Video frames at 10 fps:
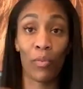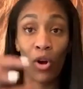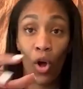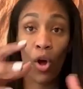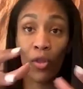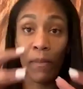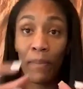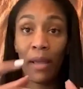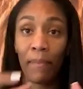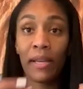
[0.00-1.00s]
the
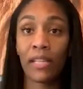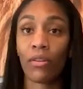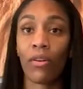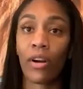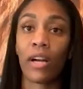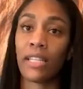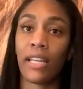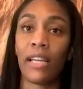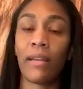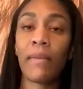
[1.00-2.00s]
big piece on our
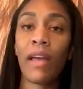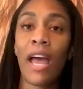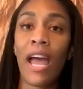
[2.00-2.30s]
team,